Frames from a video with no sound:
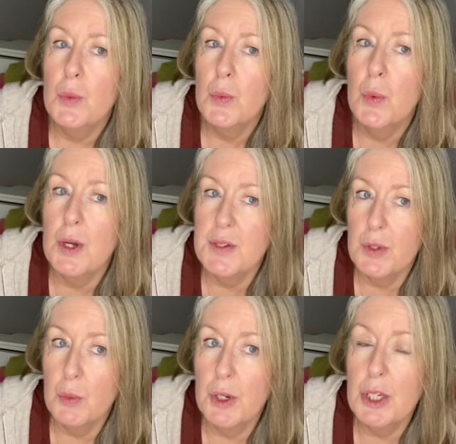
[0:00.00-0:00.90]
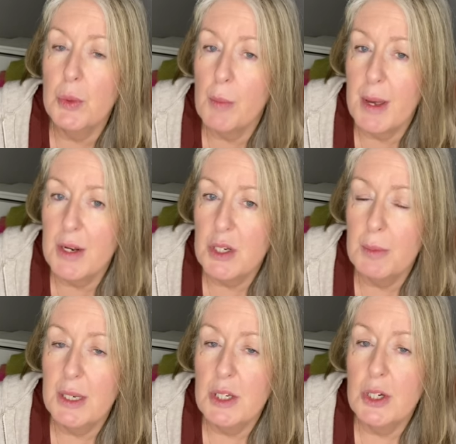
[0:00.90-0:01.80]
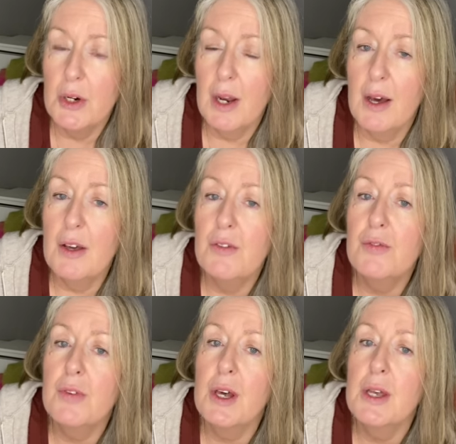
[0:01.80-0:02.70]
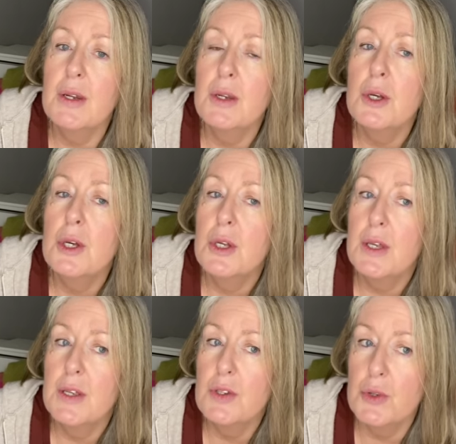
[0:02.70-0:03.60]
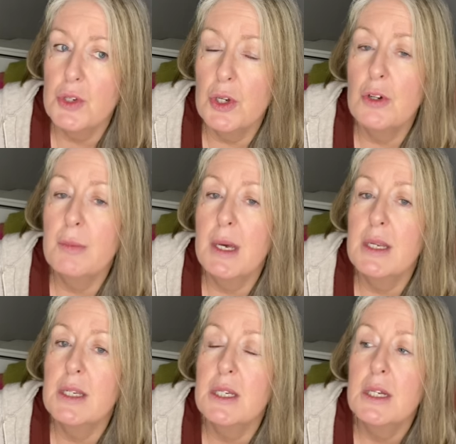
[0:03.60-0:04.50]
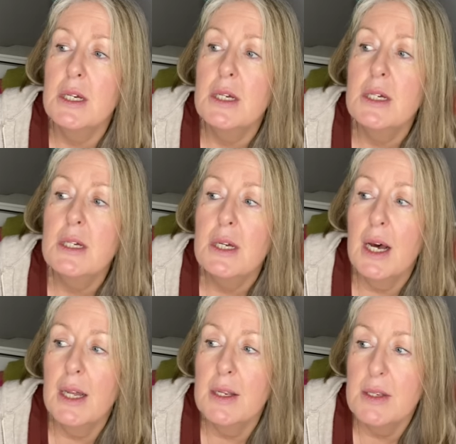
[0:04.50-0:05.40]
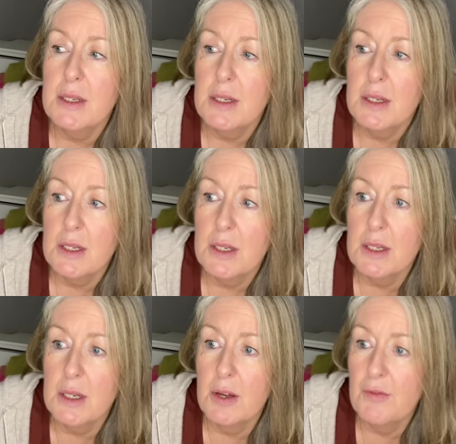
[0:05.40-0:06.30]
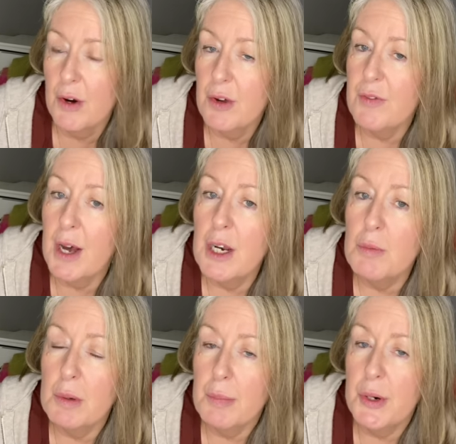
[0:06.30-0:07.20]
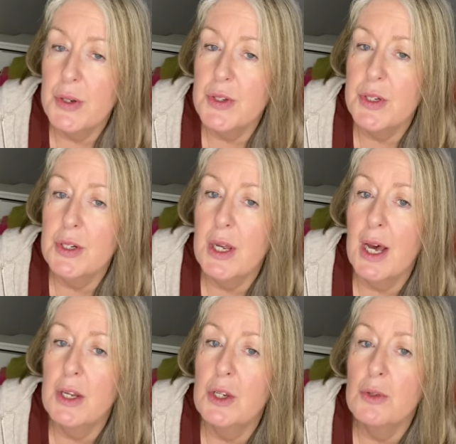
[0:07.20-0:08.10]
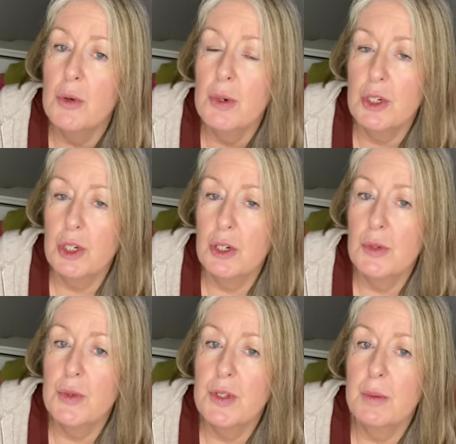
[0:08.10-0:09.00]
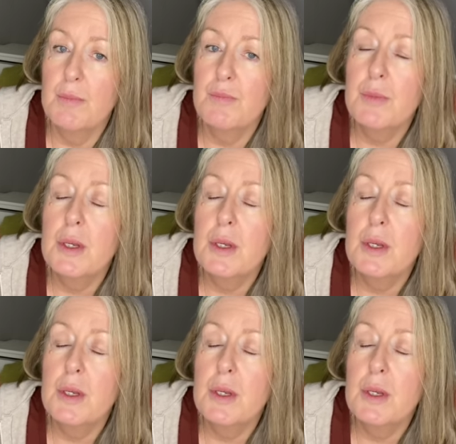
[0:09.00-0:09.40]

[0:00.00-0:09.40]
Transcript: was the one you were meant to meet in your life and is your soulmate and is a very valuable person and you don't want to lose them.